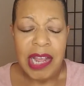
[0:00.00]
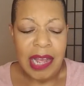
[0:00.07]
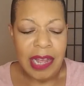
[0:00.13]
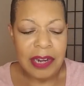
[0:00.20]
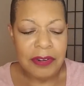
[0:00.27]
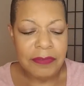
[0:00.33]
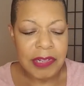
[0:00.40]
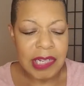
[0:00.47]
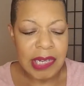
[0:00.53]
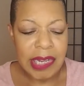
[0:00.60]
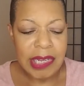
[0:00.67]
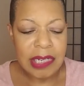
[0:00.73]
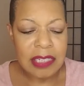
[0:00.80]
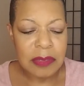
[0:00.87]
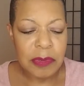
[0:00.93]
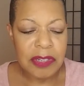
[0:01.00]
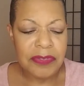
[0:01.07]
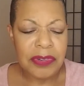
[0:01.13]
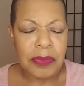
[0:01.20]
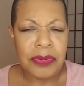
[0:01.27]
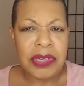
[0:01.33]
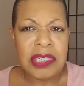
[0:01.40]
I don't really like it as much for
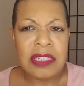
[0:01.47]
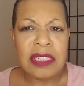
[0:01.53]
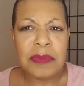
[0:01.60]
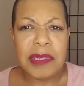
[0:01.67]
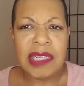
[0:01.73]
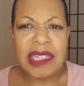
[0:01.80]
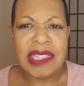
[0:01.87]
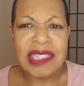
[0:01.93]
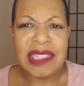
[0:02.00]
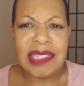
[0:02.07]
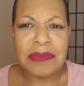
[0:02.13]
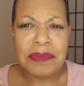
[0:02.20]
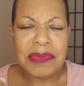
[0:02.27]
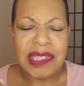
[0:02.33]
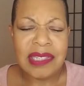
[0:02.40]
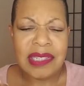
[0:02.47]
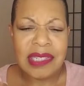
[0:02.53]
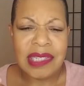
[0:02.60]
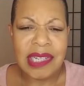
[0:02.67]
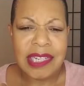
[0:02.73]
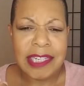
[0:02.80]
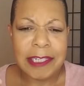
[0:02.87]
the brushes because it's
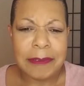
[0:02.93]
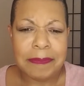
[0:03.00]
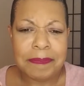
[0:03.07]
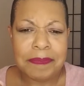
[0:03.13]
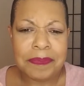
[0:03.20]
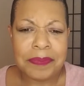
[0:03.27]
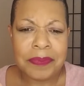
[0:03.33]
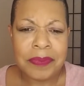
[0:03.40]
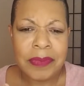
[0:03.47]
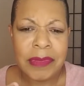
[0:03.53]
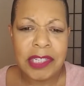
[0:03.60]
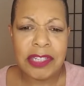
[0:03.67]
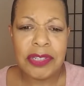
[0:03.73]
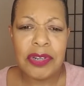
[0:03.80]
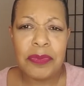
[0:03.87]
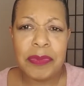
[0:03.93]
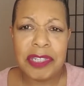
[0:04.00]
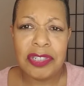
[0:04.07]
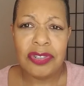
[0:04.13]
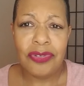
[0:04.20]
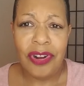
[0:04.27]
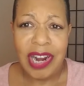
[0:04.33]
um the soap is
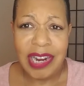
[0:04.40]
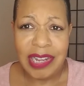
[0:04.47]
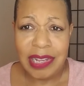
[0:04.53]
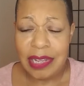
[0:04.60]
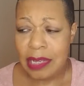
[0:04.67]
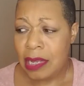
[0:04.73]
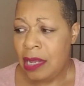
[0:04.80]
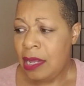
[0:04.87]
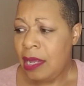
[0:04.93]
drying.